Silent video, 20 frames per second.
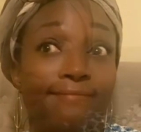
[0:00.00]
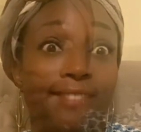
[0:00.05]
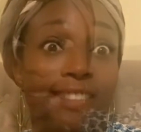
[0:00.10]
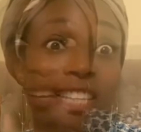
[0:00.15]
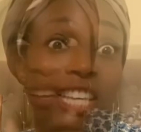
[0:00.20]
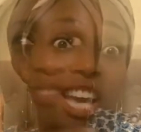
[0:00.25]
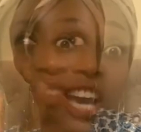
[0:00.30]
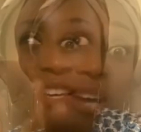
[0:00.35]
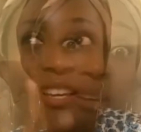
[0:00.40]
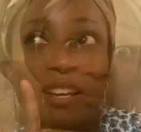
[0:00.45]

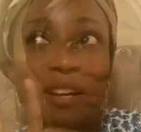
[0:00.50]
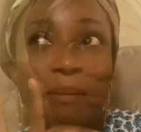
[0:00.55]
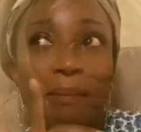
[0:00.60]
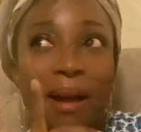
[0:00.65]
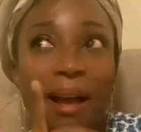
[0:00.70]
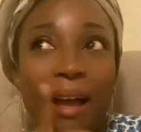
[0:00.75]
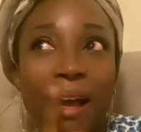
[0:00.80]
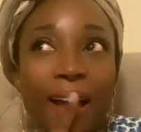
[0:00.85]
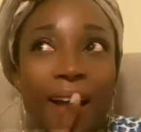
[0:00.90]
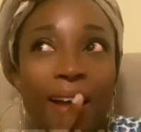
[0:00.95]
yeah. I think I'm
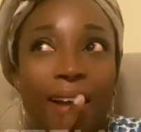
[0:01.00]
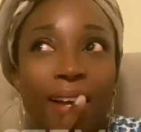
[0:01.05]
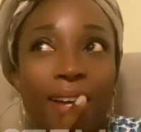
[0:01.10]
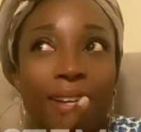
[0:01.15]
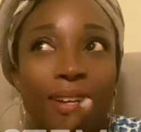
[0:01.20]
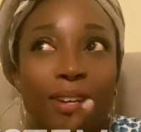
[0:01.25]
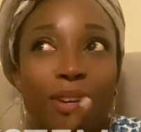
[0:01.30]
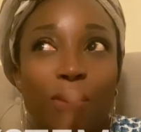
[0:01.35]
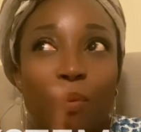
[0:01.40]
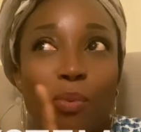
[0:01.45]
gonna
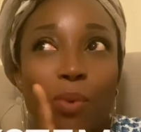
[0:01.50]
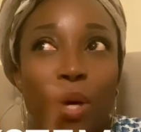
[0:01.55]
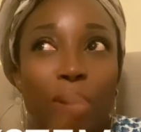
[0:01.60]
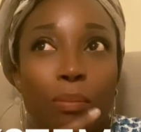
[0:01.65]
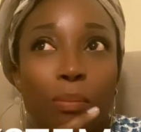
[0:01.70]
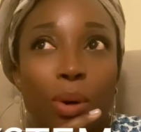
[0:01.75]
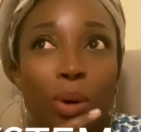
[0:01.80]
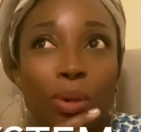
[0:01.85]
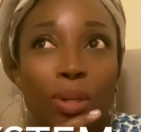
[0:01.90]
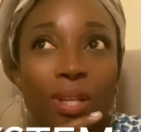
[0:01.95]
add
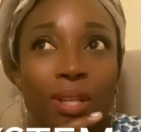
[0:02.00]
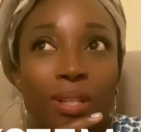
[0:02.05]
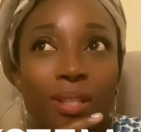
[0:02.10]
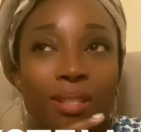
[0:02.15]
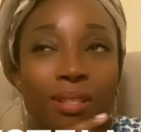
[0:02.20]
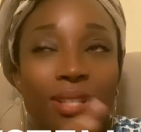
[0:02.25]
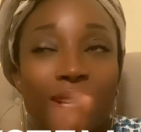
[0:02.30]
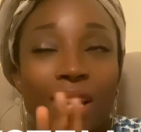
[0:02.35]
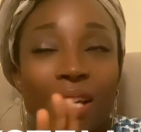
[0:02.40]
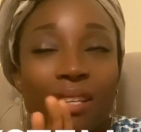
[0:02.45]
one
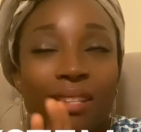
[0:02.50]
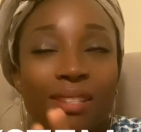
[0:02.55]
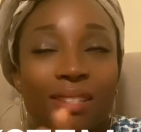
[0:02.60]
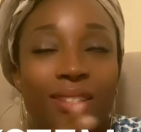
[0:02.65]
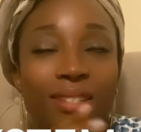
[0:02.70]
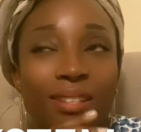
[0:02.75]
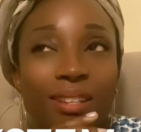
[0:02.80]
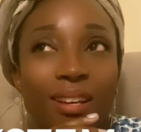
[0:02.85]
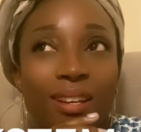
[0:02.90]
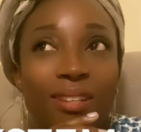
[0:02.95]
bonus, and
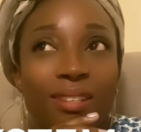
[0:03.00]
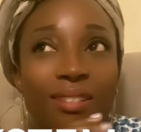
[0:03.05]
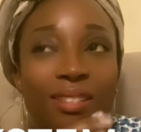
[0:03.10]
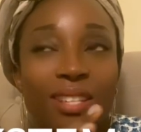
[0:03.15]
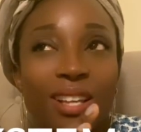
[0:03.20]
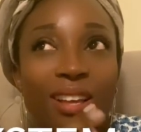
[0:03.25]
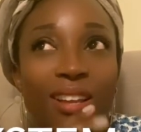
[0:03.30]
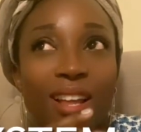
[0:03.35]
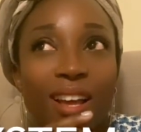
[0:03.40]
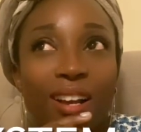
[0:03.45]
it's gonna
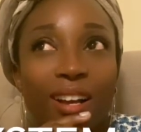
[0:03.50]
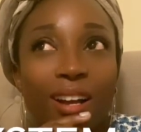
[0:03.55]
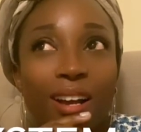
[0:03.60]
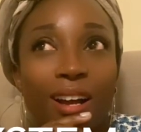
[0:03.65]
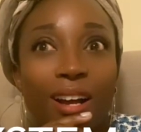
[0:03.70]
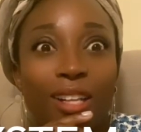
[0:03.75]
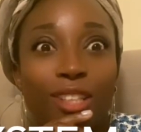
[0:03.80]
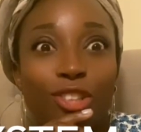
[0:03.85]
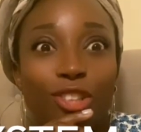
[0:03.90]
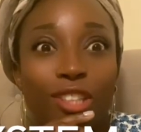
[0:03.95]
sound like a
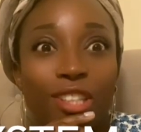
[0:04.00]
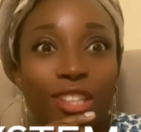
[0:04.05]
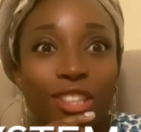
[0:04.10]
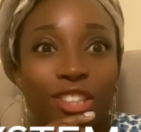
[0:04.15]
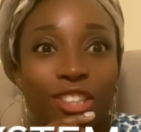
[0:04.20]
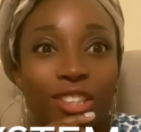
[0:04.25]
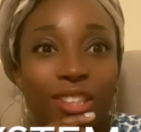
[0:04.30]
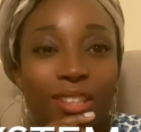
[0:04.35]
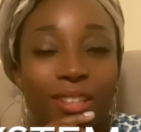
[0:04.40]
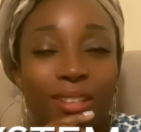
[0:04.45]

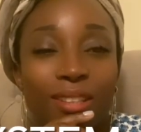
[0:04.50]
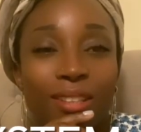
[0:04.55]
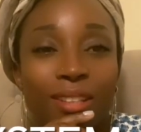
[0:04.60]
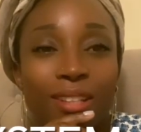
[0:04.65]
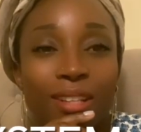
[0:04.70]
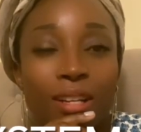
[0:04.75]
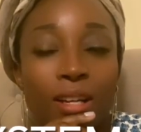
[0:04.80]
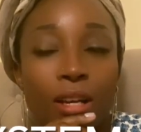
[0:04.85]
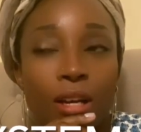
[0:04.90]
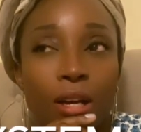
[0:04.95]
contradiction,
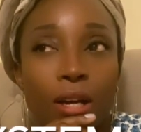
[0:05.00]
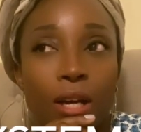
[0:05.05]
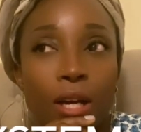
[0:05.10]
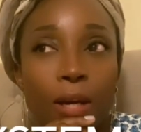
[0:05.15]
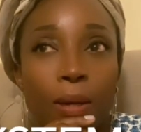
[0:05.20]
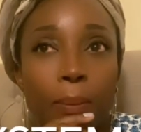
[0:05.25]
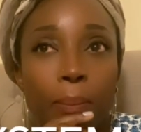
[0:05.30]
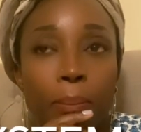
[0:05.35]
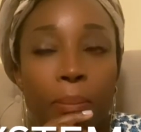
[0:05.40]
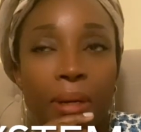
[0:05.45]

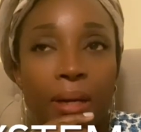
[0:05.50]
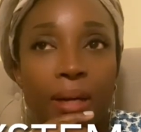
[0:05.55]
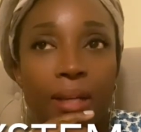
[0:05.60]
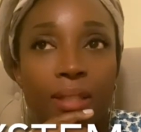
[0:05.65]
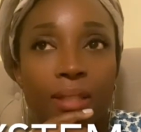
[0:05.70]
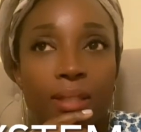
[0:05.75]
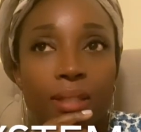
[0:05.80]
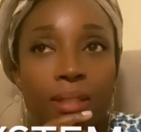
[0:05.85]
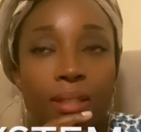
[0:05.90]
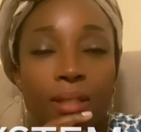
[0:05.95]

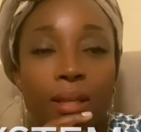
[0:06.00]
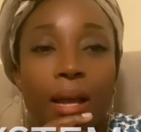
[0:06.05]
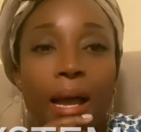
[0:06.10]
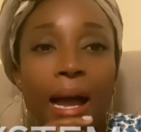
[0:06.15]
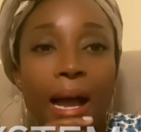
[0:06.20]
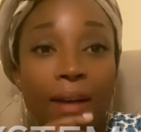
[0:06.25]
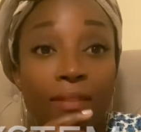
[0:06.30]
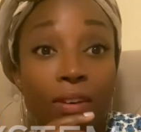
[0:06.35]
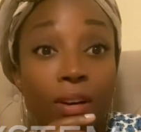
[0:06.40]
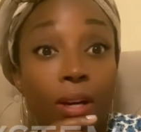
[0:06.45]
but
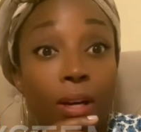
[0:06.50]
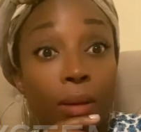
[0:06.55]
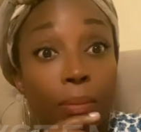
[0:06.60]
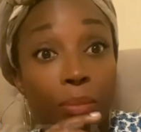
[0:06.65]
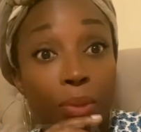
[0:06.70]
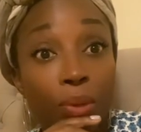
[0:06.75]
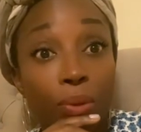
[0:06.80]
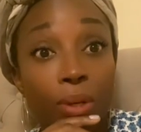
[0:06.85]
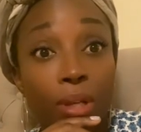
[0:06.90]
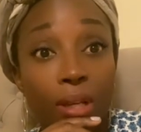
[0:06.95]
have a
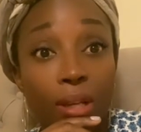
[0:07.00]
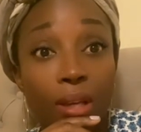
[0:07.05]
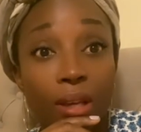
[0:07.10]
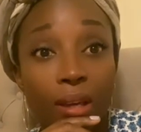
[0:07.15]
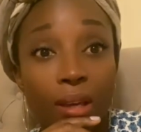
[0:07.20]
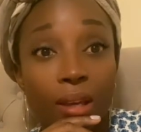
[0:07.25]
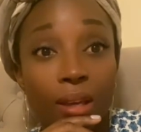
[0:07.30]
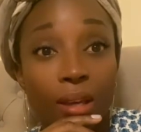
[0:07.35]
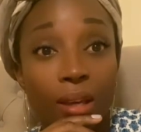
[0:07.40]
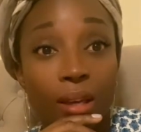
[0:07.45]

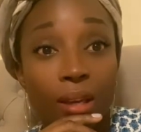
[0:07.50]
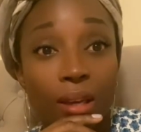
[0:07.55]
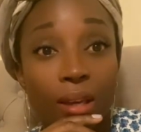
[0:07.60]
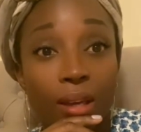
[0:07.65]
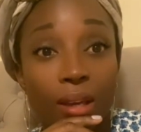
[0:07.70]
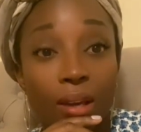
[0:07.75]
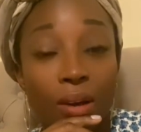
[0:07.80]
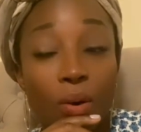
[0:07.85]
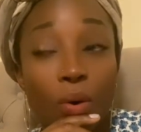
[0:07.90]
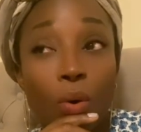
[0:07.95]
community
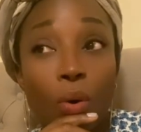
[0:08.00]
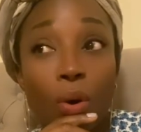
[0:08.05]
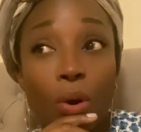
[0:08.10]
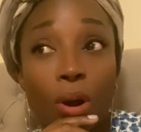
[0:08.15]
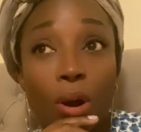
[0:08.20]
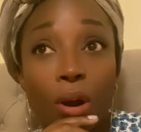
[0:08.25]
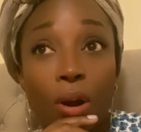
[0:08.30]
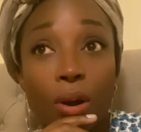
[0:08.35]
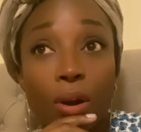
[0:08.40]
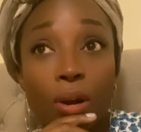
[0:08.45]

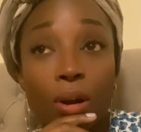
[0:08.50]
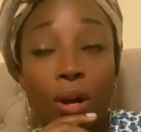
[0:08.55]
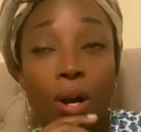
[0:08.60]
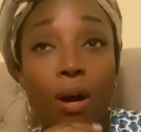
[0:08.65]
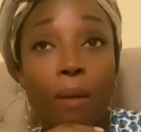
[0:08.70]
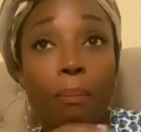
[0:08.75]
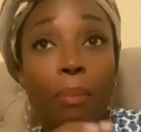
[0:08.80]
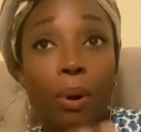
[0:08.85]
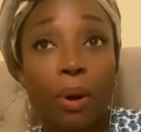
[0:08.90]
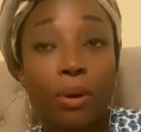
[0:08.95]
or
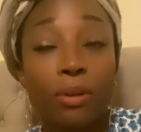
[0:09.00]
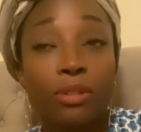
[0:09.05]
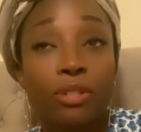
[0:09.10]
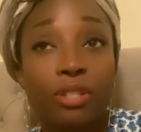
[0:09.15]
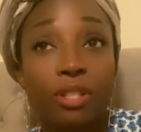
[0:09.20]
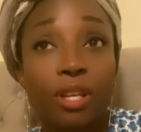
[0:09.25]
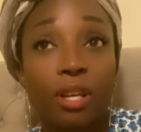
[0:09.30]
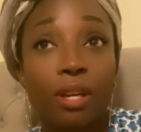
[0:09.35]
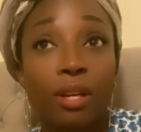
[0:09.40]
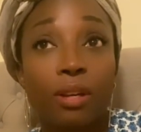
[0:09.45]
a
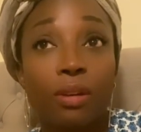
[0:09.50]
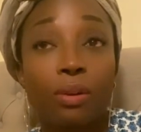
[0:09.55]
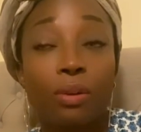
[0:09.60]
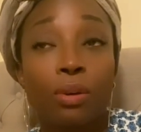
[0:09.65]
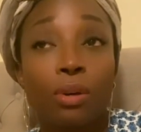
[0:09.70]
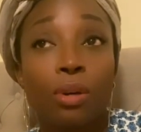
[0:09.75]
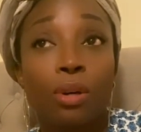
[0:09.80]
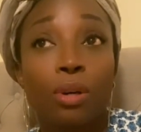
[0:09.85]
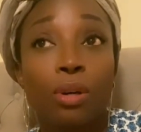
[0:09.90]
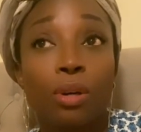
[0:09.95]
person
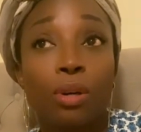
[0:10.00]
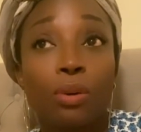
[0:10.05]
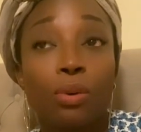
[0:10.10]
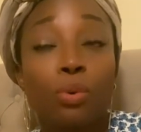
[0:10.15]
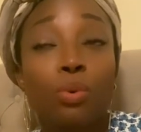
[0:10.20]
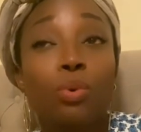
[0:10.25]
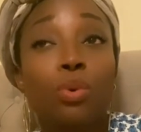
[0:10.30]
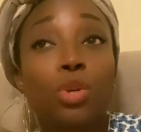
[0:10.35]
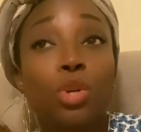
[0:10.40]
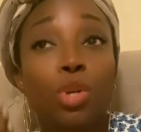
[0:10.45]

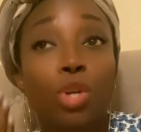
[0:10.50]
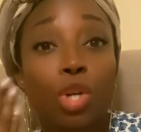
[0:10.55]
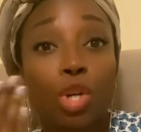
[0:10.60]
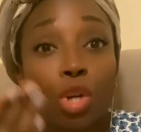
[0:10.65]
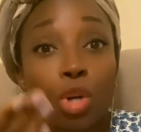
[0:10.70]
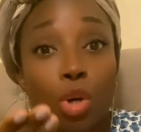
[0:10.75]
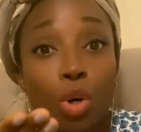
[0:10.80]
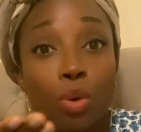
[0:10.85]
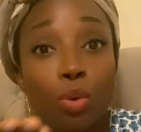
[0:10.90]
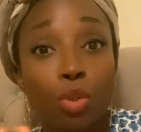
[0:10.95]
who you
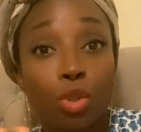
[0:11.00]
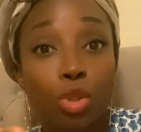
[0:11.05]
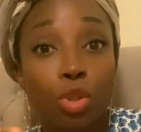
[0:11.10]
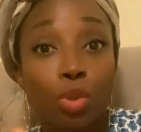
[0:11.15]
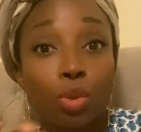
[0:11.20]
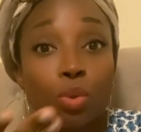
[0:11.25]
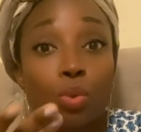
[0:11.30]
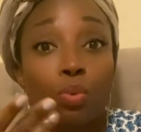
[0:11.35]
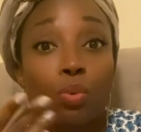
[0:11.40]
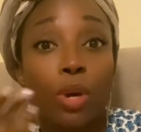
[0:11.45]
can go
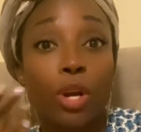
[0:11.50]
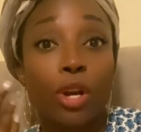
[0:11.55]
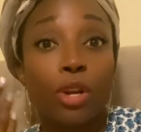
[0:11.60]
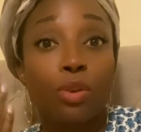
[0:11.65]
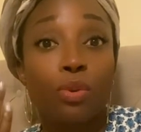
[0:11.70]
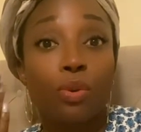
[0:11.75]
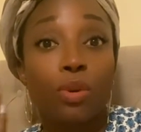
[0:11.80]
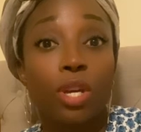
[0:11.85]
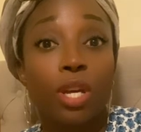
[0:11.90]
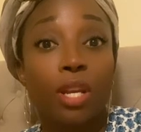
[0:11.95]
to where
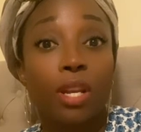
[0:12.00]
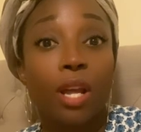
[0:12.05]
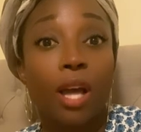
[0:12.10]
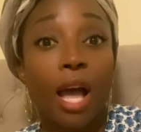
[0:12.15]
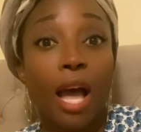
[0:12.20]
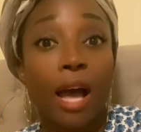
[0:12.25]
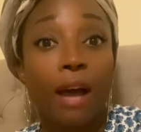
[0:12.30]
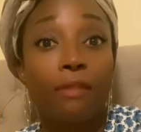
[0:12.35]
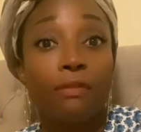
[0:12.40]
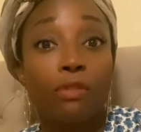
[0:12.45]
you can
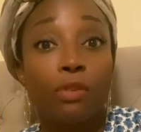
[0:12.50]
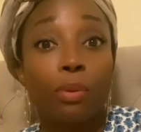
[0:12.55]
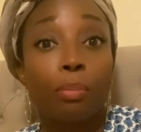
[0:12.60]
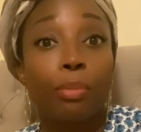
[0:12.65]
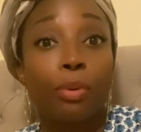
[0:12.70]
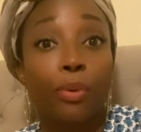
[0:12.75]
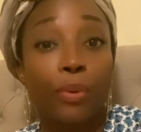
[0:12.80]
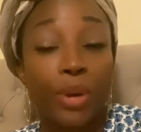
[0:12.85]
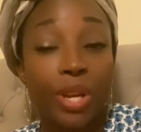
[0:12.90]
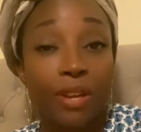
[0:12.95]
have
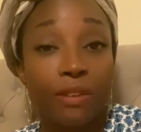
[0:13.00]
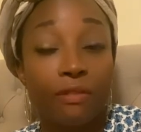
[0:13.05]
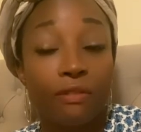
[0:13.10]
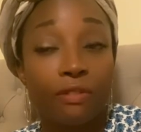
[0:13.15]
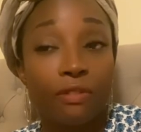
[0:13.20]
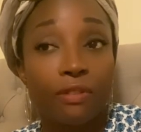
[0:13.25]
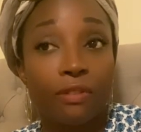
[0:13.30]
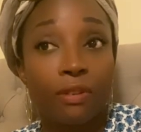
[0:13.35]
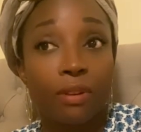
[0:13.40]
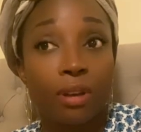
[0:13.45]

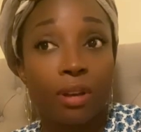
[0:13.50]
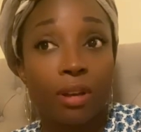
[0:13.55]
reprieve